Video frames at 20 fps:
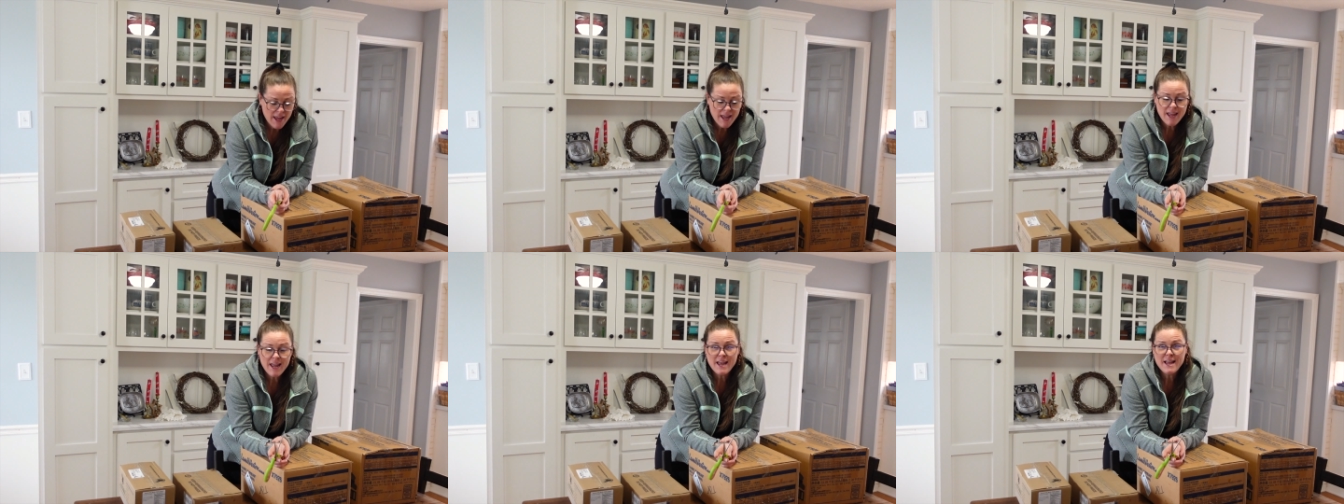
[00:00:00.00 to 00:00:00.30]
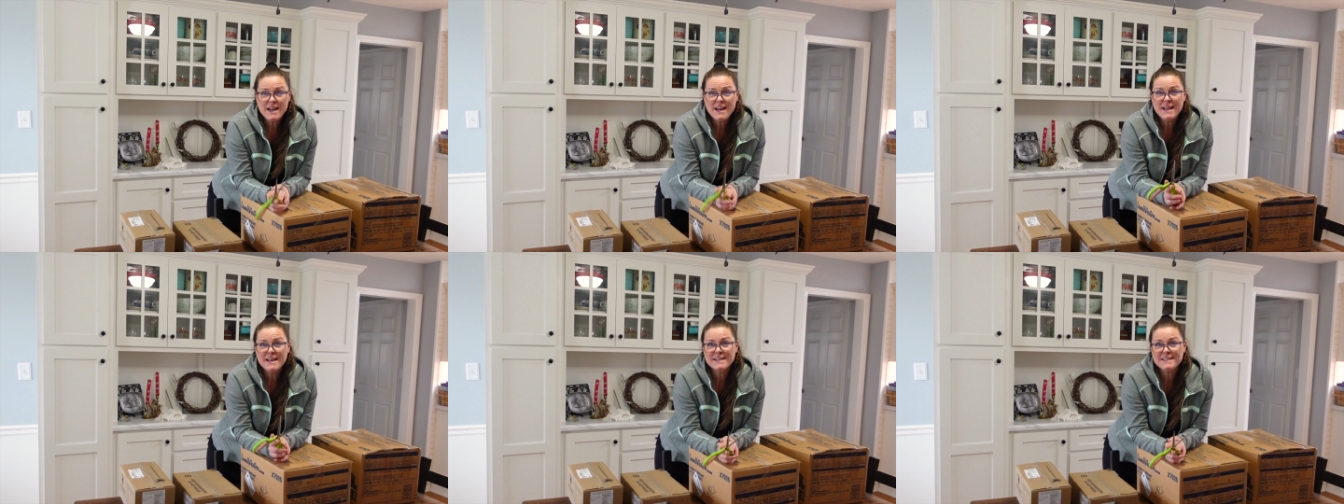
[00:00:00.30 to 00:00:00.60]

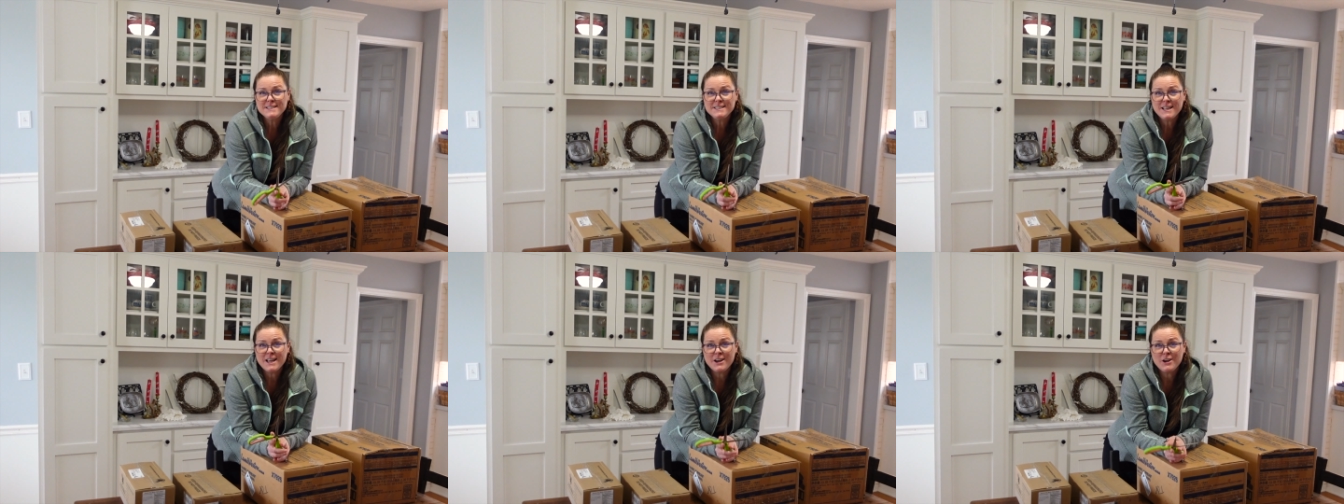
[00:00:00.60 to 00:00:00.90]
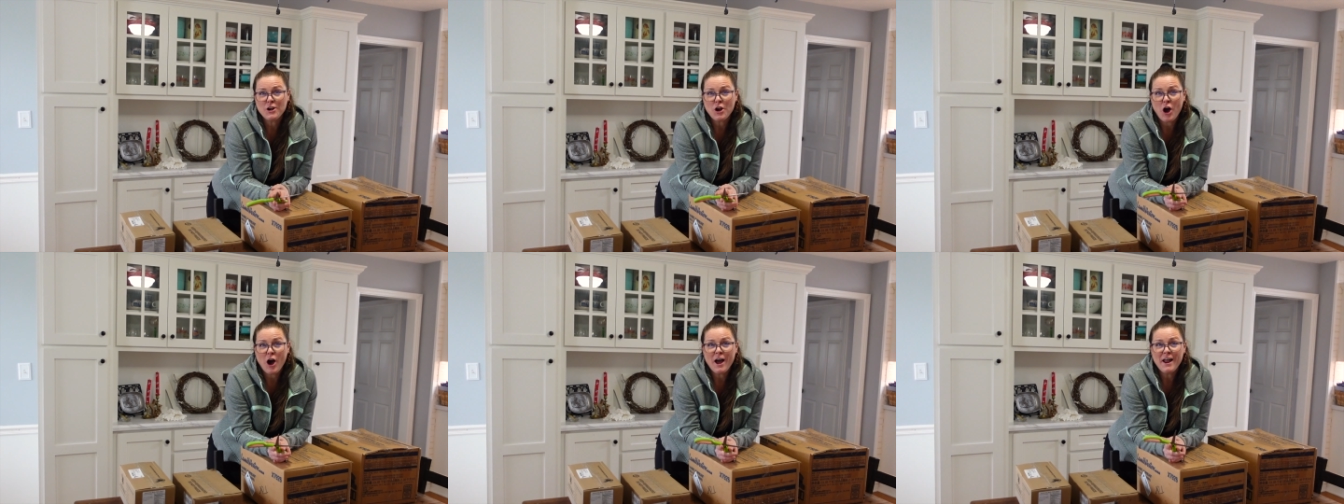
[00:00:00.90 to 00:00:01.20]
It is
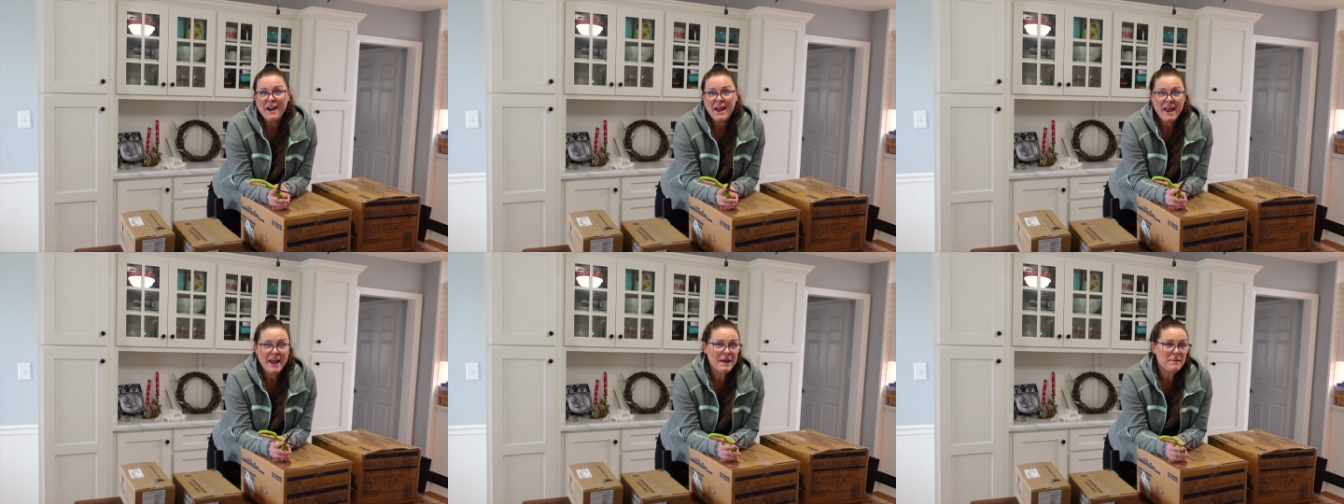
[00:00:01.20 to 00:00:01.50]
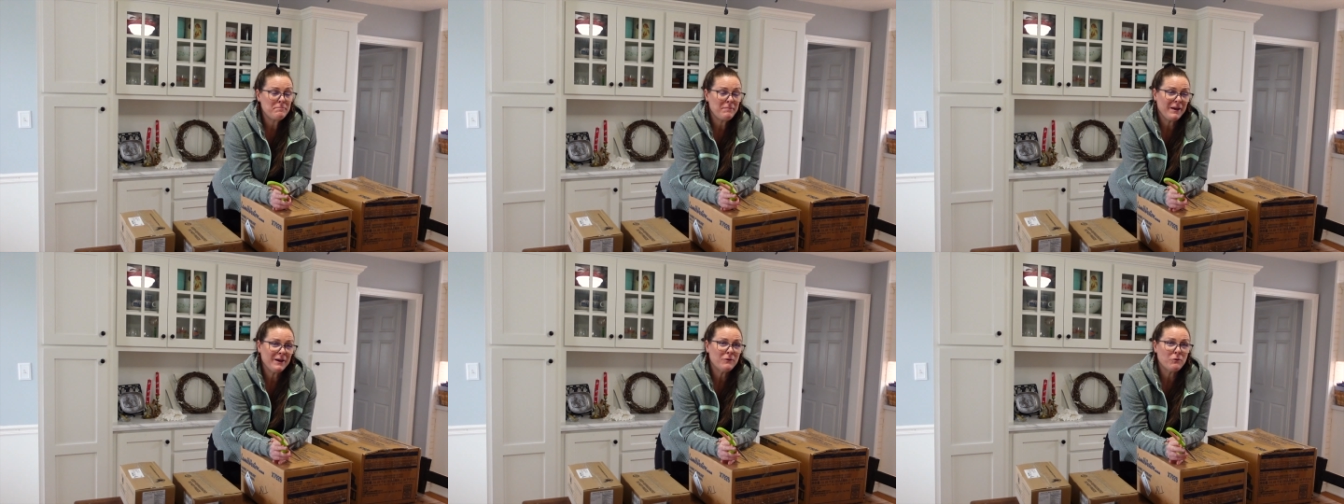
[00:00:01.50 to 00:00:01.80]
not
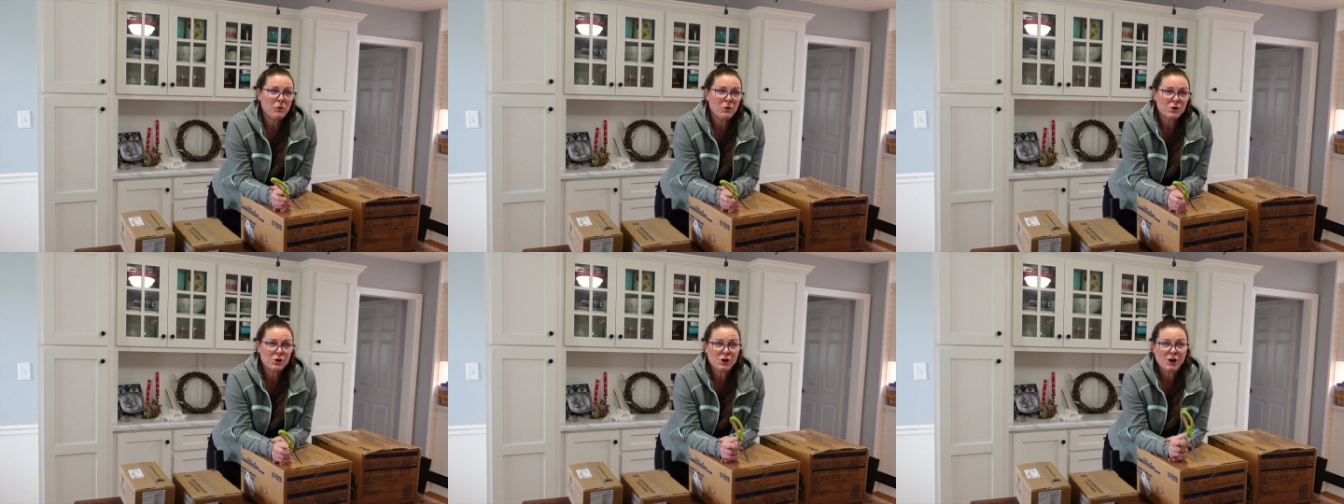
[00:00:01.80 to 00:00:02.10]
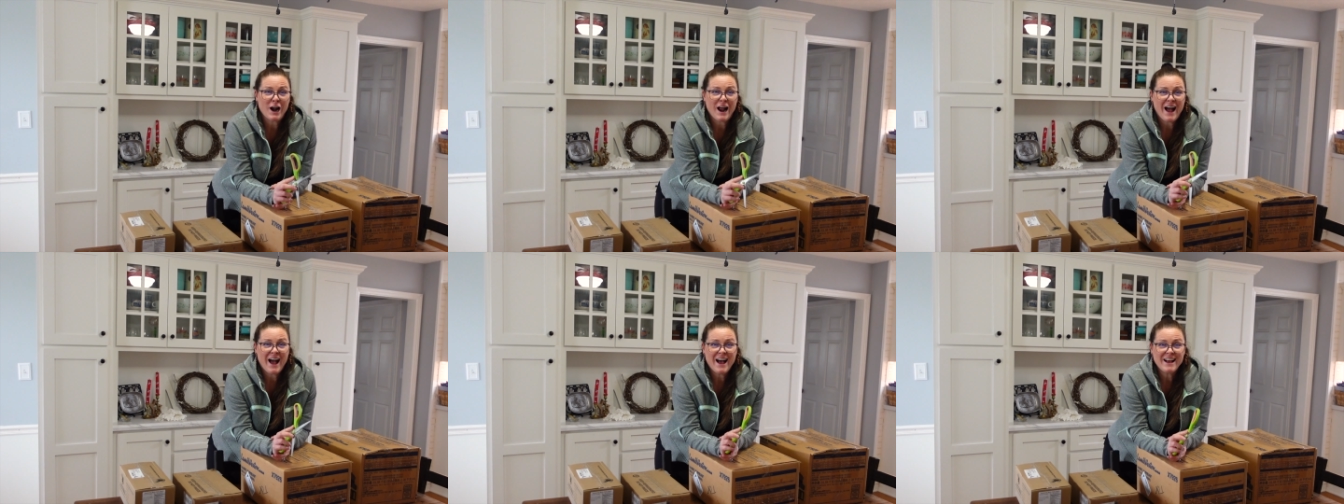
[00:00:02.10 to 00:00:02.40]
a big
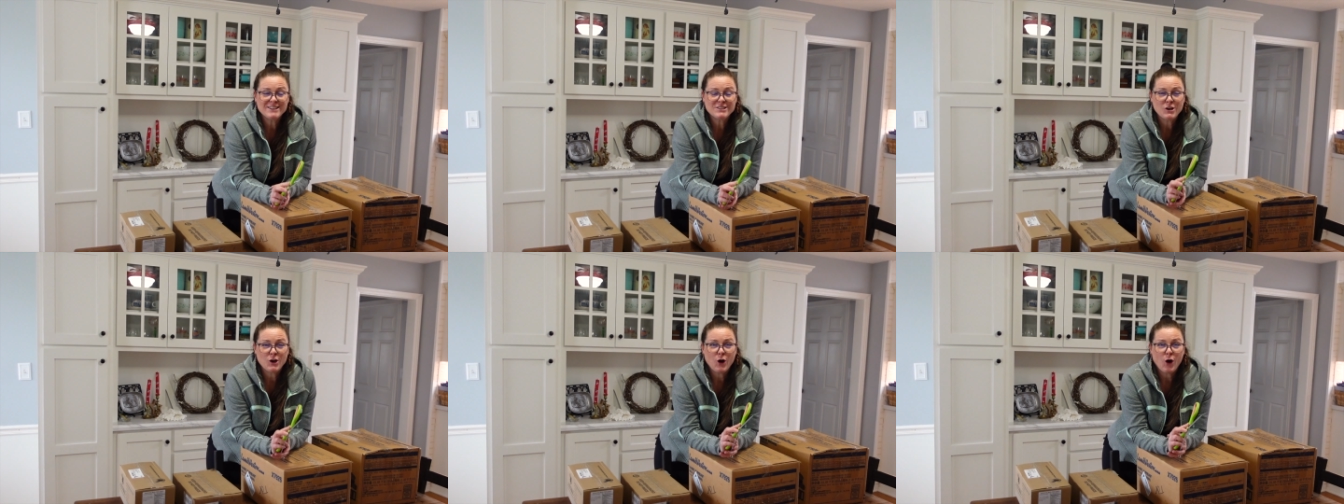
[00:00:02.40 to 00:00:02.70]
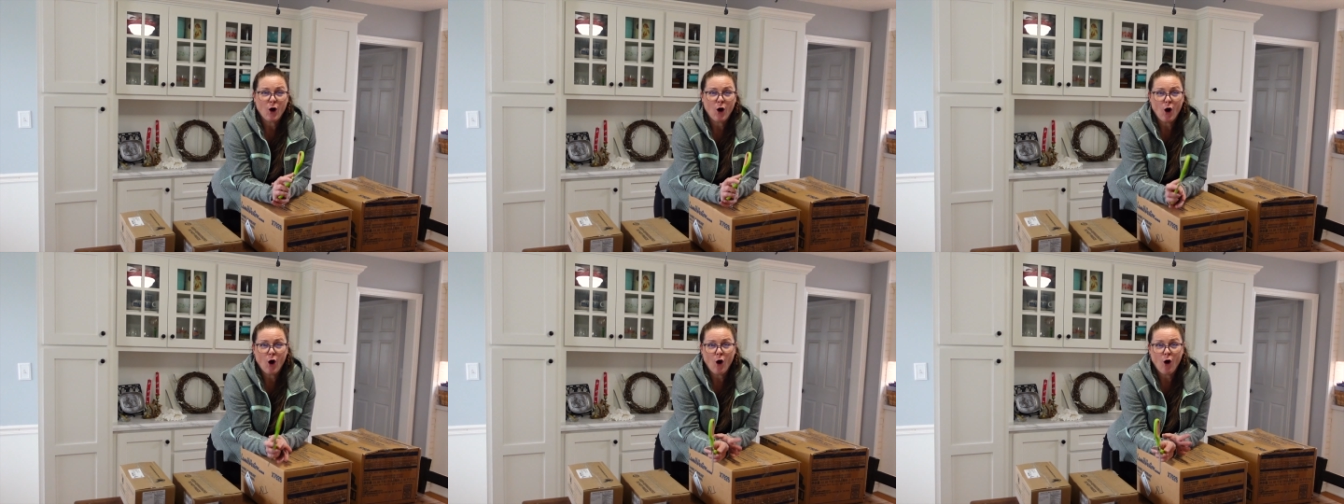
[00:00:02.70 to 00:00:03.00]
order at
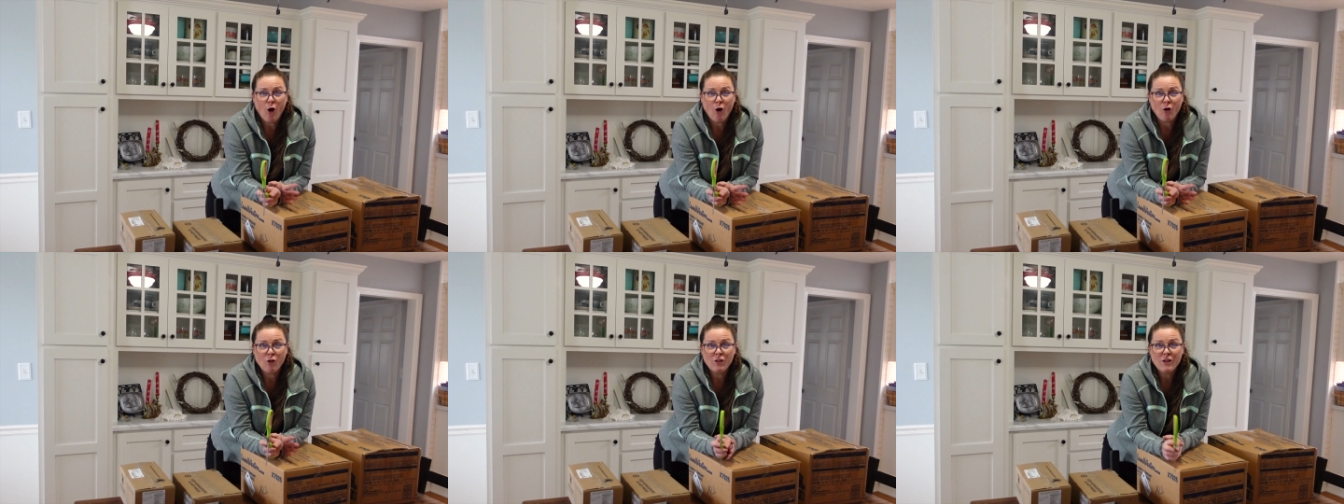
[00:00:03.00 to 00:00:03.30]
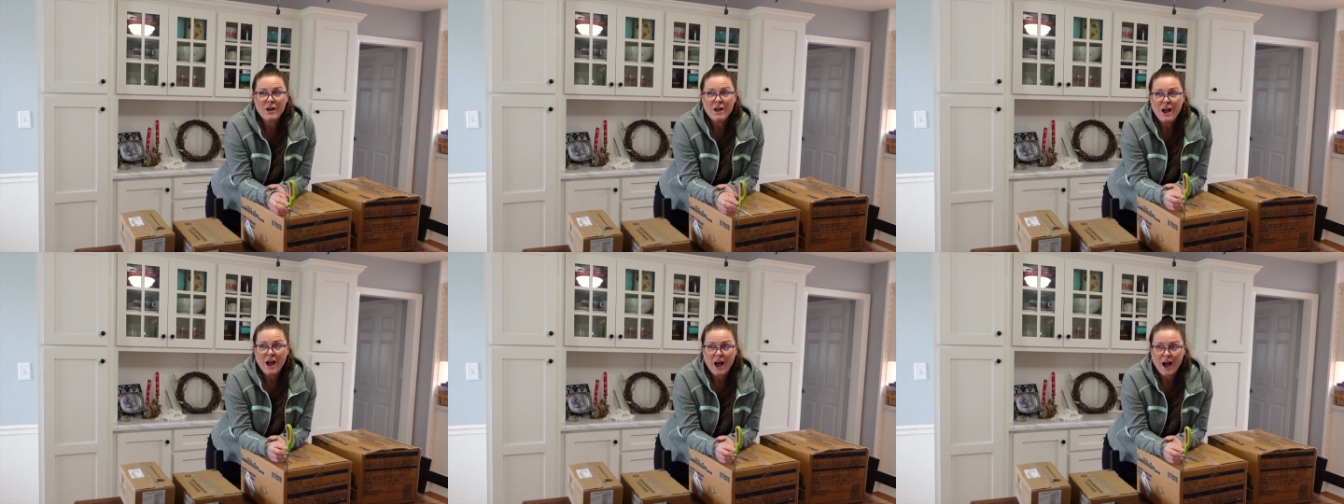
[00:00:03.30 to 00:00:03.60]
all.